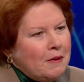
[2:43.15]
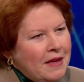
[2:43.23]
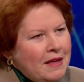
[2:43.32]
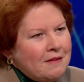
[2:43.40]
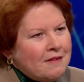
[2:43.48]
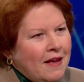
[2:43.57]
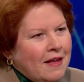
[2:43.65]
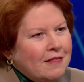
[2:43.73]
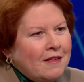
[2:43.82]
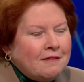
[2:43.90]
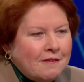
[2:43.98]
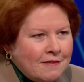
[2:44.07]
He
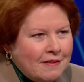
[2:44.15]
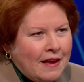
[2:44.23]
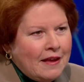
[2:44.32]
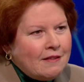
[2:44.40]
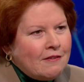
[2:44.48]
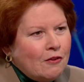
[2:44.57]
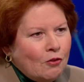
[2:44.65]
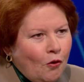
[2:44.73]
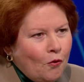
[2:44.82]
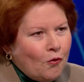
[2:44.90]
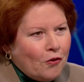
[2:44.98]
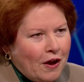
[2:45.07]
said that states and
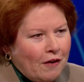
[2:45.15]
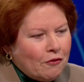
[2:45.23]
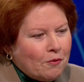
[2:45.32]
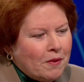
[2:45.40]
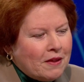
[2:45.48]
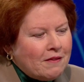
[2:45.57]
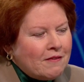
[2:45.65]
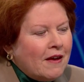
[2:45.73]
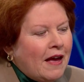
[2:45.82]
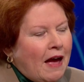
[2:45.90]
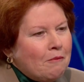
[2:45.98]
local governments